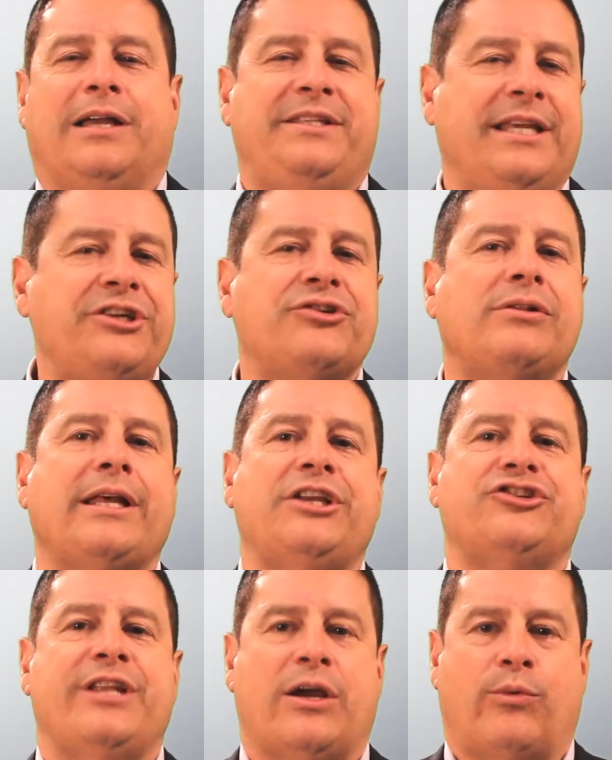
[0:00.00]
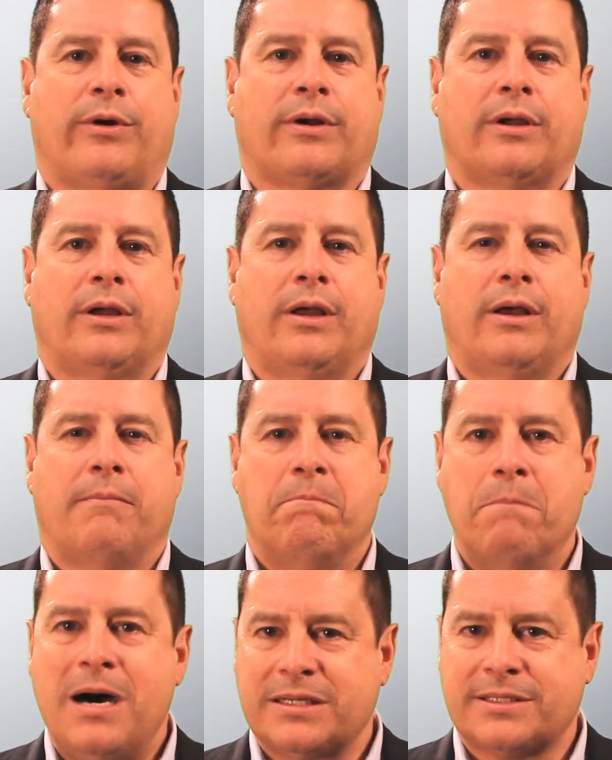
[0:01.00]
A digital age network
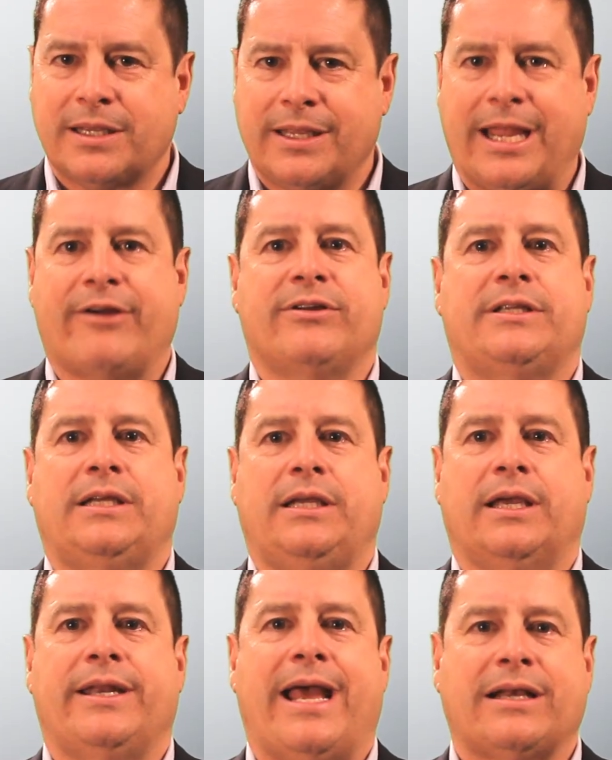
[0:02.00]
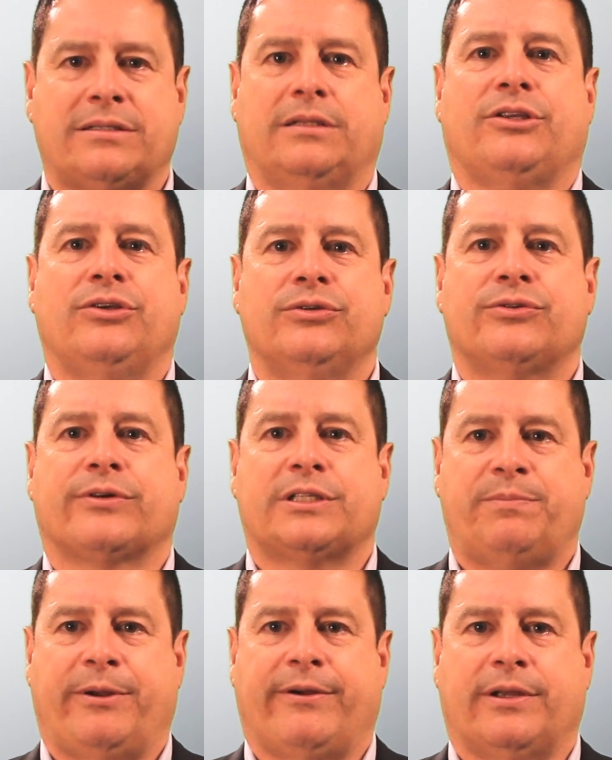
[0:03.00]
must guarantee an excellent user
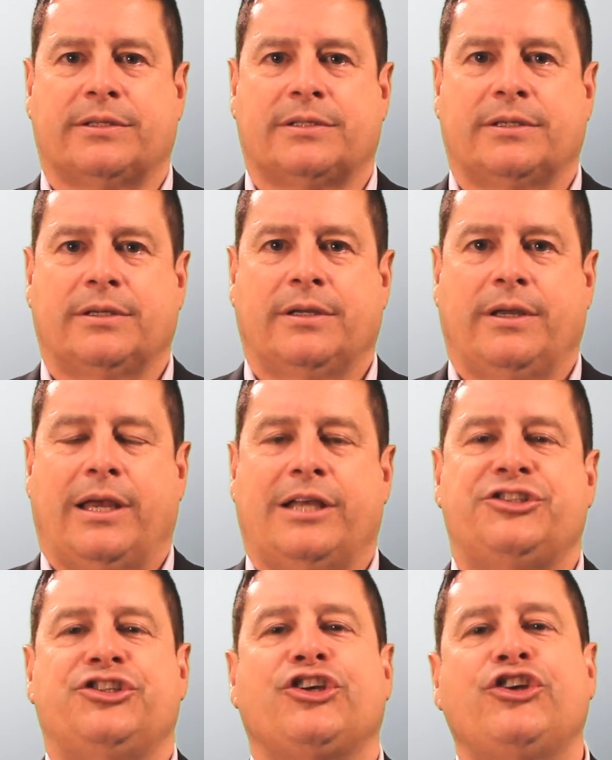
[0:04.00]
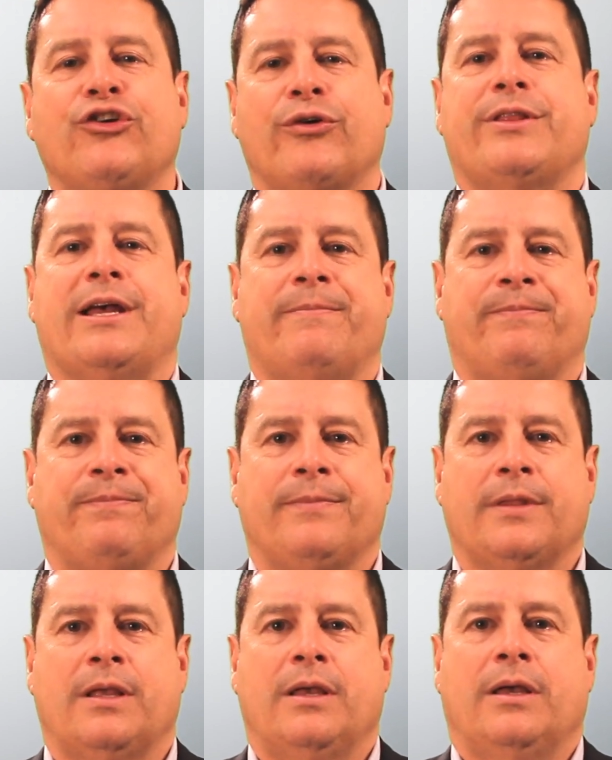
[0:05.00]
experience and secure them
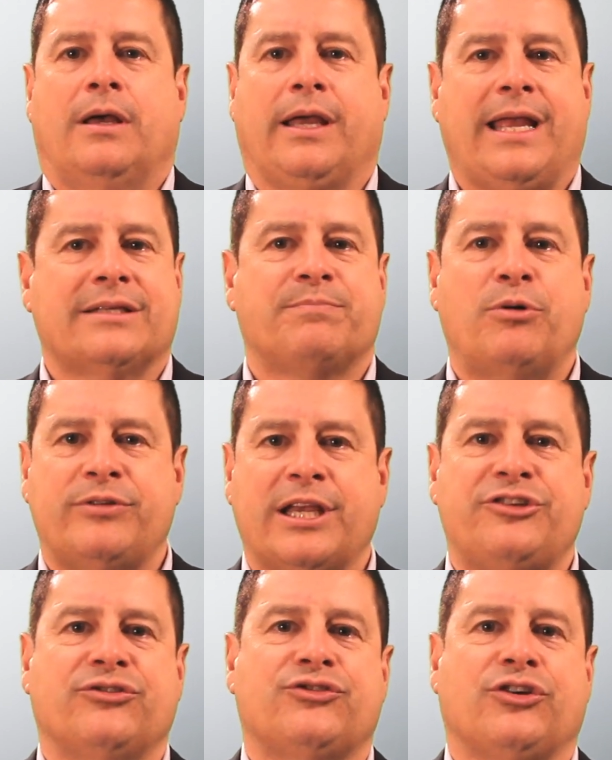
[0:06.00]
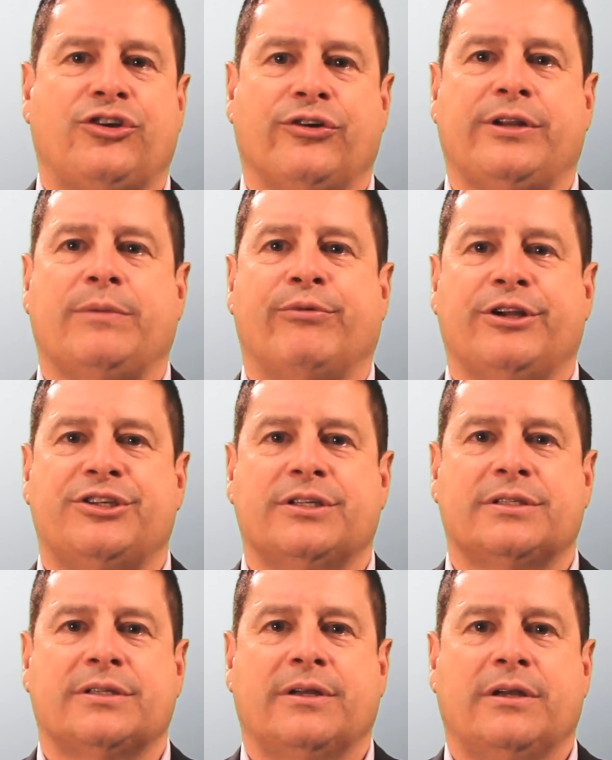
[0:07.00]
against potential security
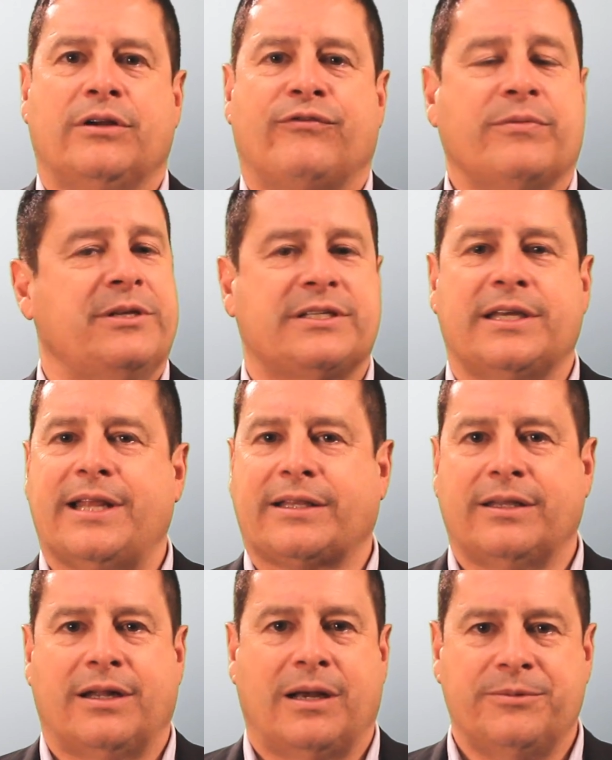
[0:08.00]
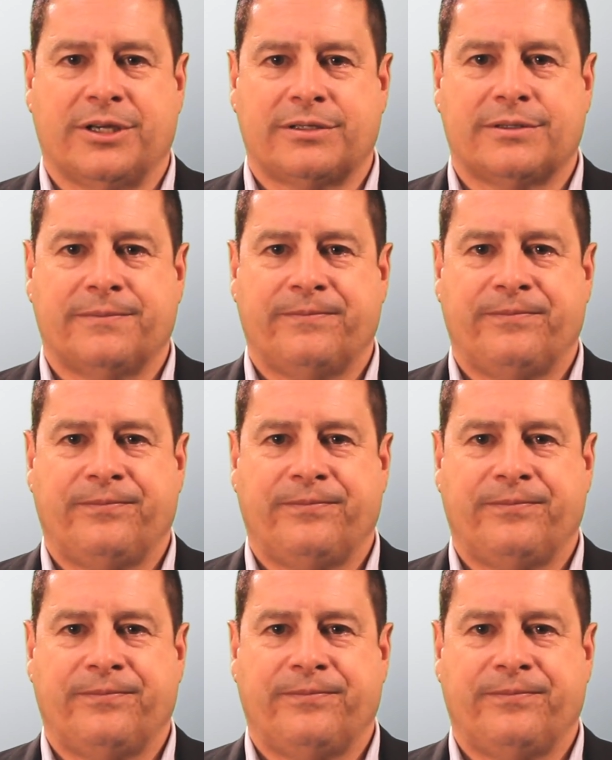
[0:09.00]
breaches from these connected objects.